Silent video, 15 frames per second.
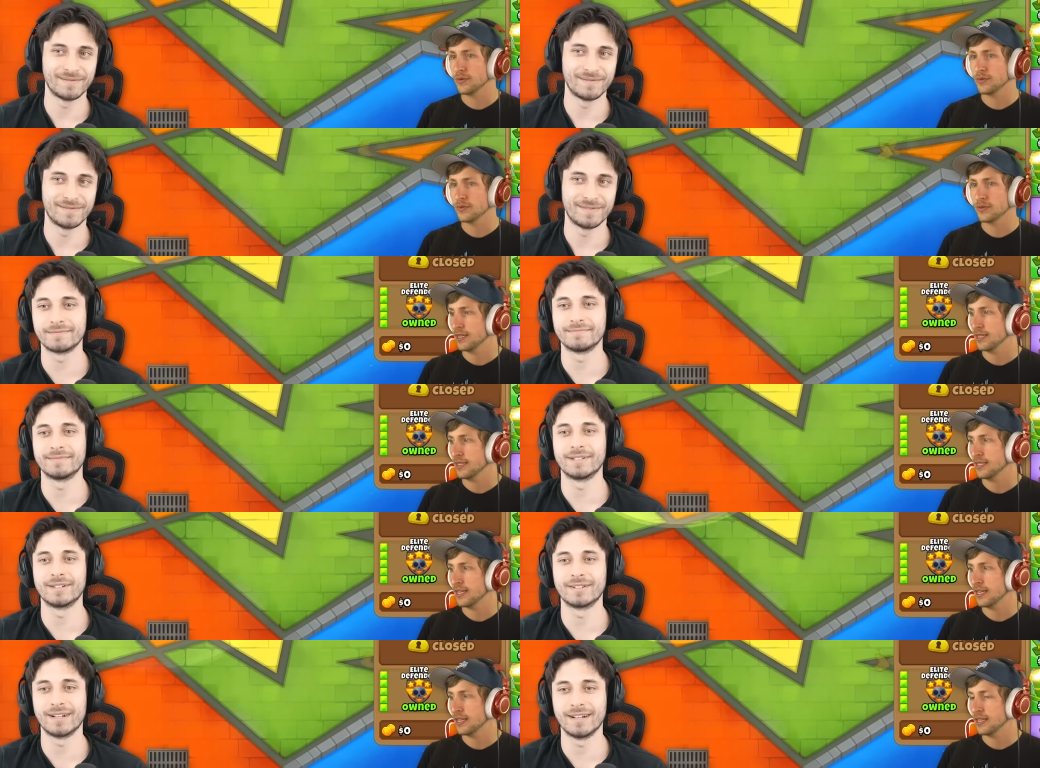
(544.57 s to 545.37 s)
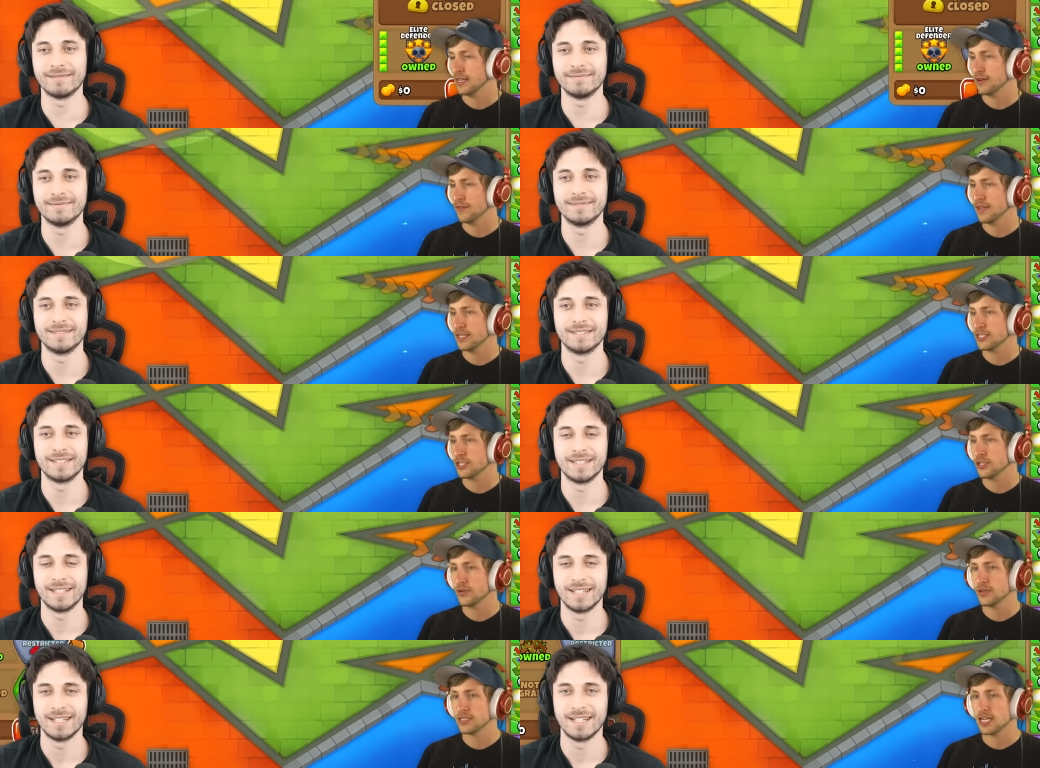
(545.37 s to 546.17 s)
Speaker 1: gotcha. yeah, and then if, as
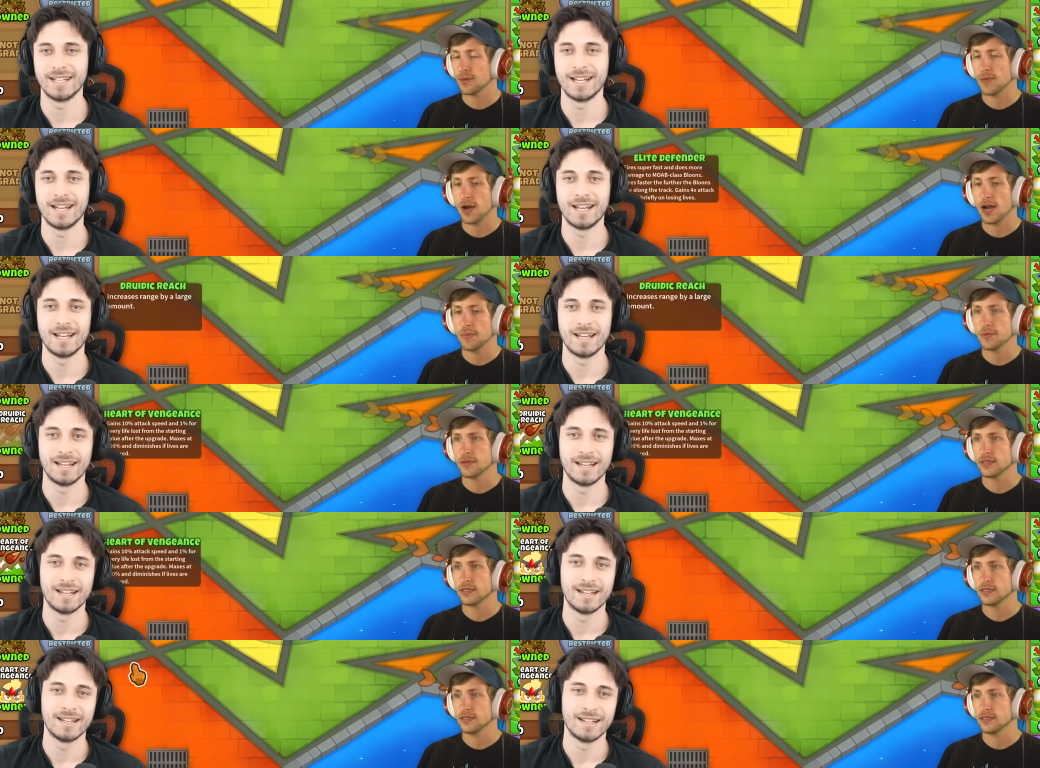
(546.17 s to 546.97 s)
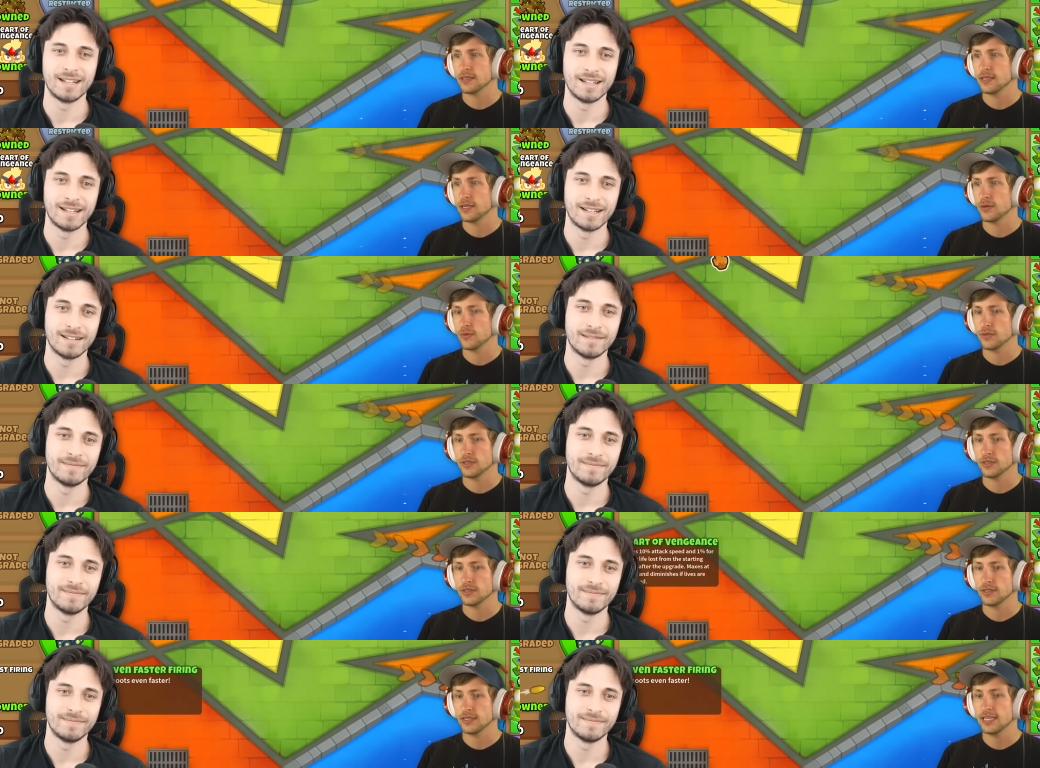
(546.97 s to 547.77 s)
soon as I pop it, it
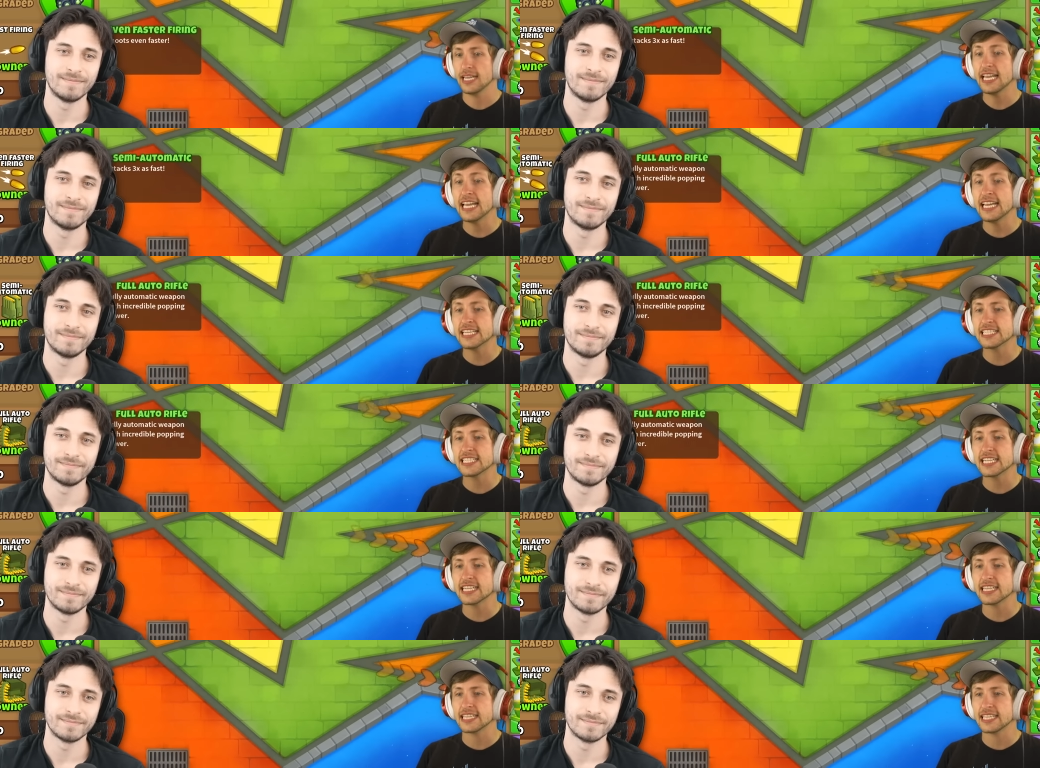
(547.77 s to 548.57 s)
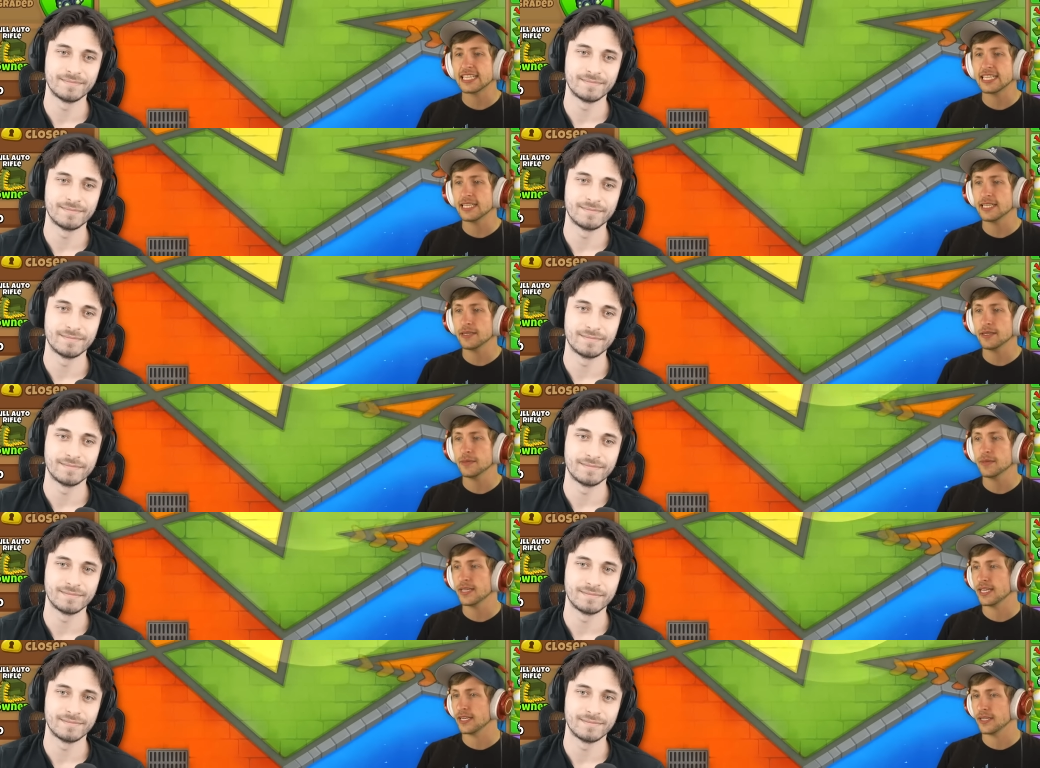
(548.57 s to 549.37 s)
will instantly
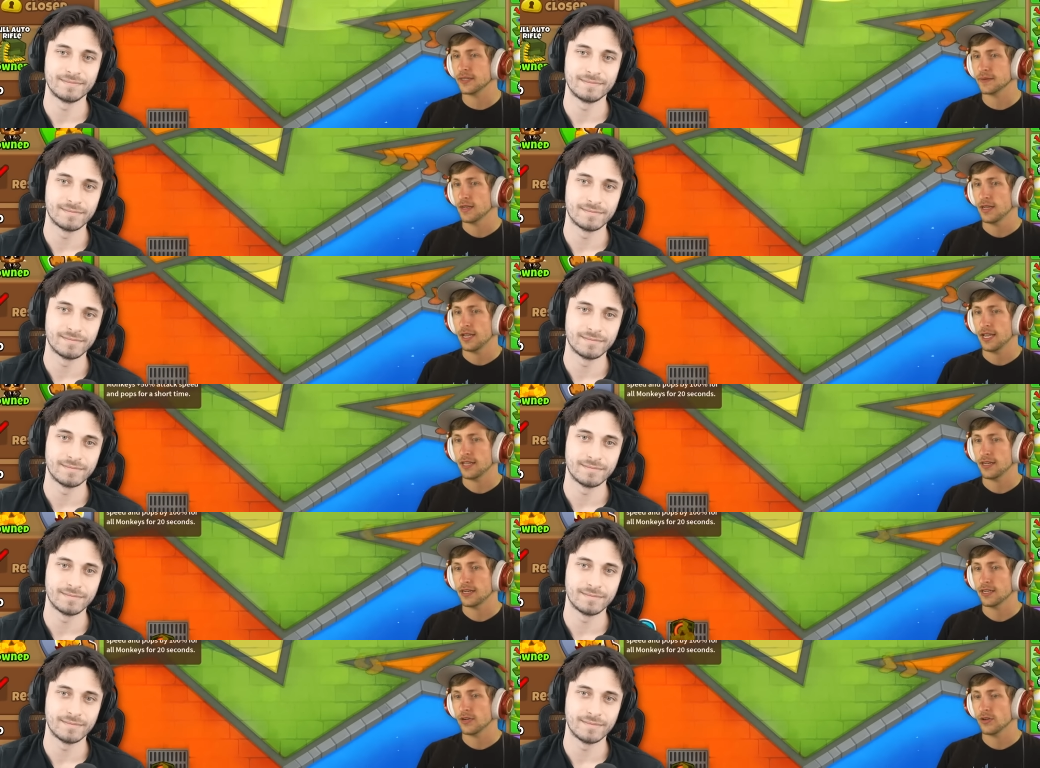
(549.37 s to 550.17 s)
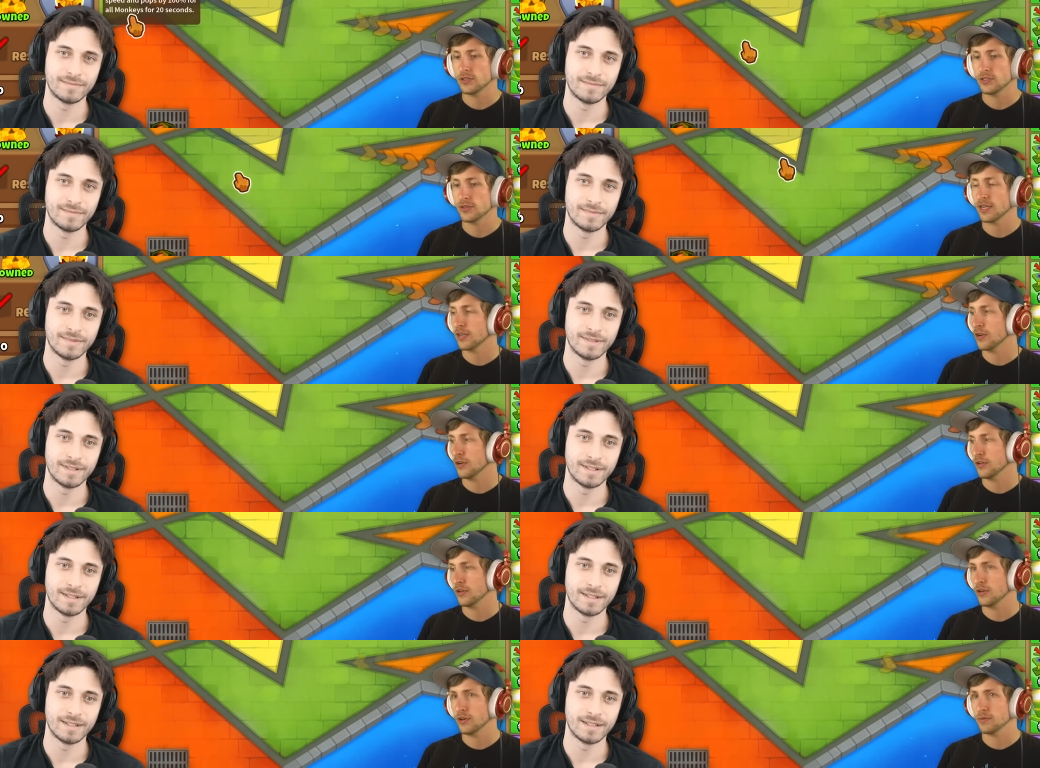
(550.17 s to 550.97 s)
get it. And I can also get call
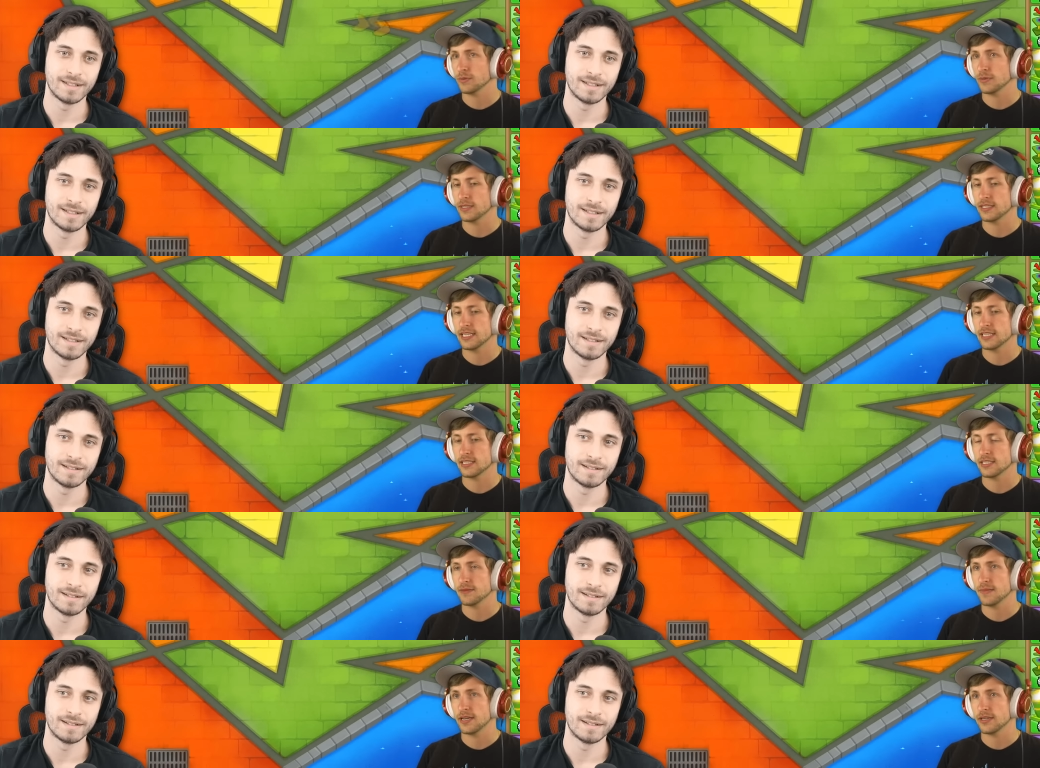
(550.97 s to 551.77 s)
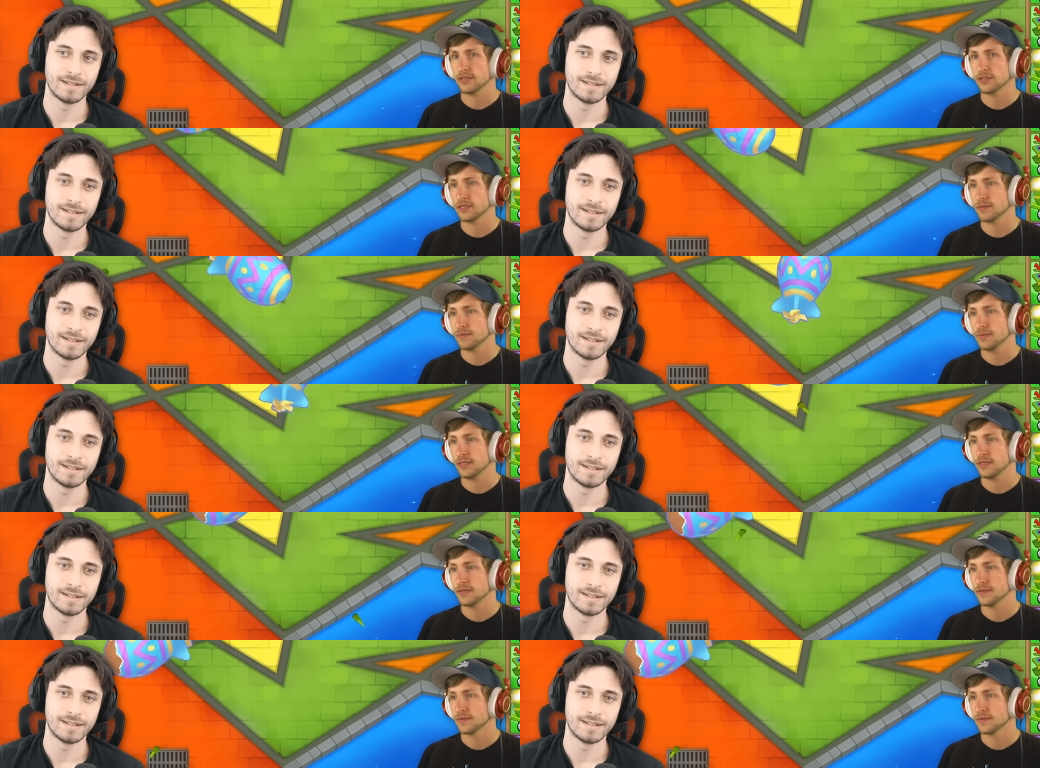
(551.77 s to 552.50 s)
to arms, but that doesn't matter, but.